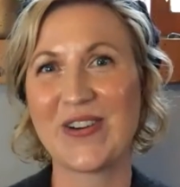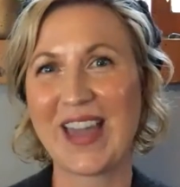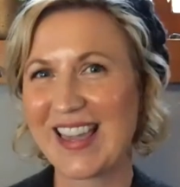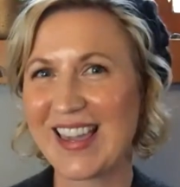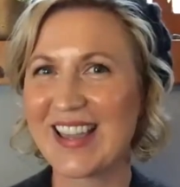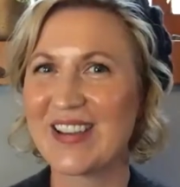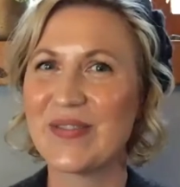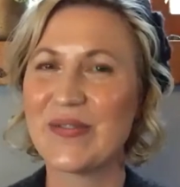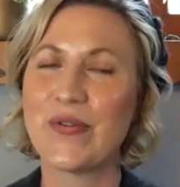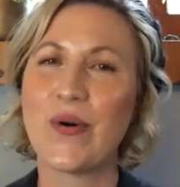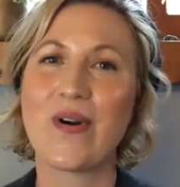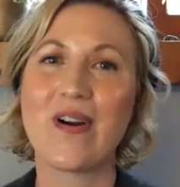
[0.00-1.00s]
Aiken
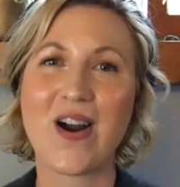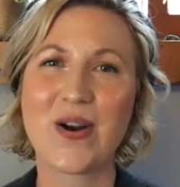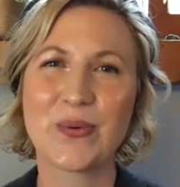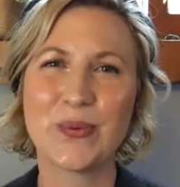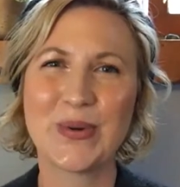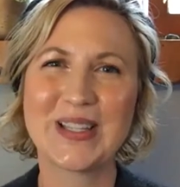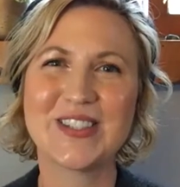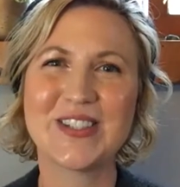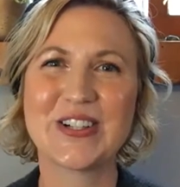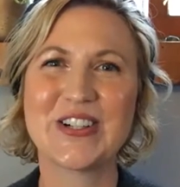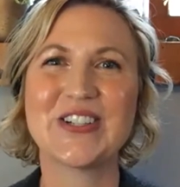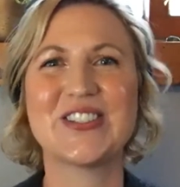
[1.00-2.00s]
for our
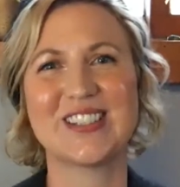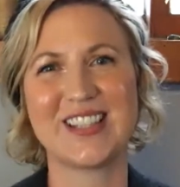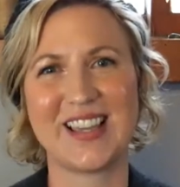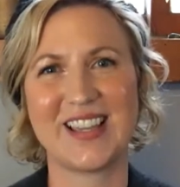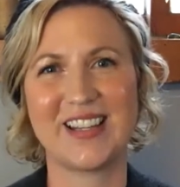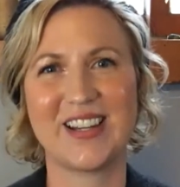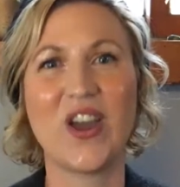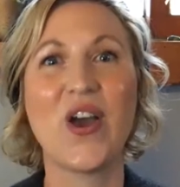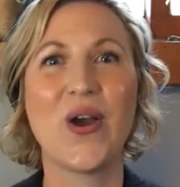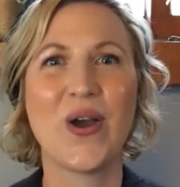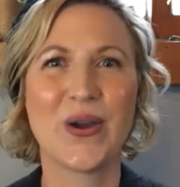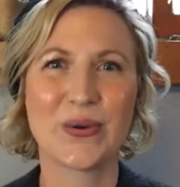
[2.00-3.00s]
winter skin
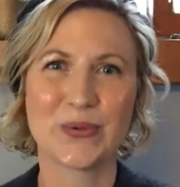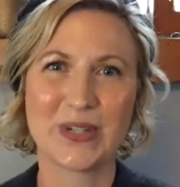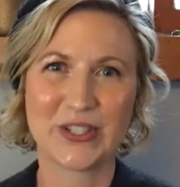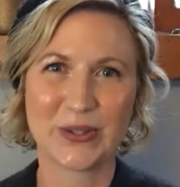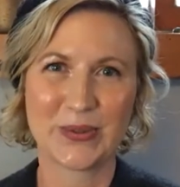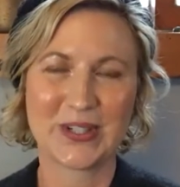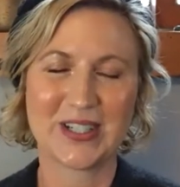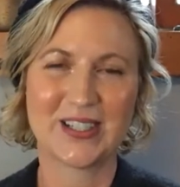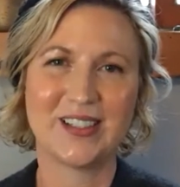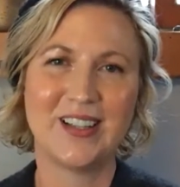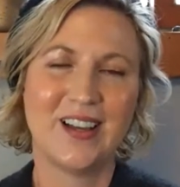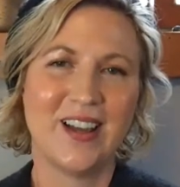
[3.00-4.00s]
ritual.